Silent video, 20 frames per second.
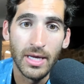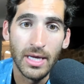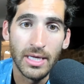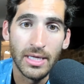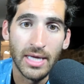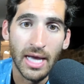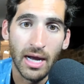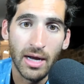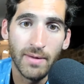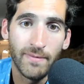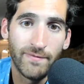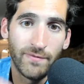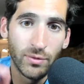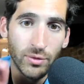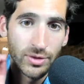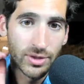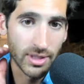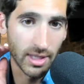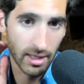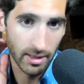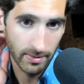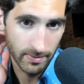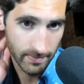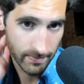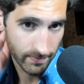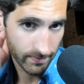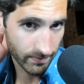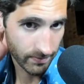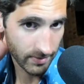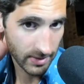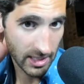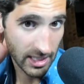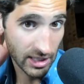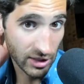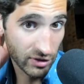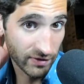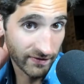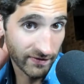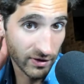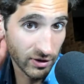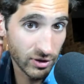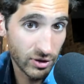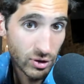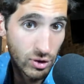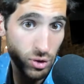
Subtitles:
Jakob Fuglsang, his first